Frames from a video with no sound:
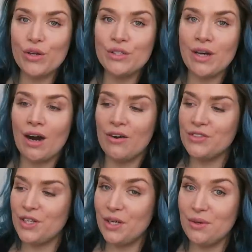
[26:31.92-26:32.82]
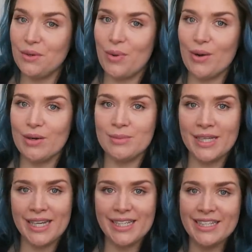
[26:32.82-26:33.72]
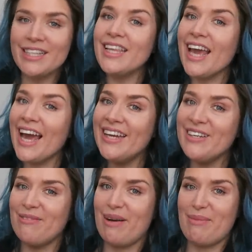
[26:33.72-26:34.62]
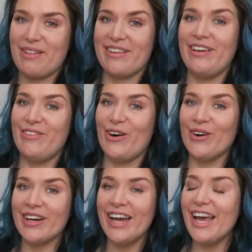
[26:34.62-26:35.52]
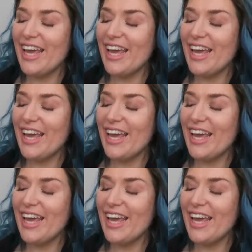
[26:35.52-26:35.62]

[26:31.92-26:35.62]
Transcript: Good afternoon, welcome to getting to the end of my monthly vlog.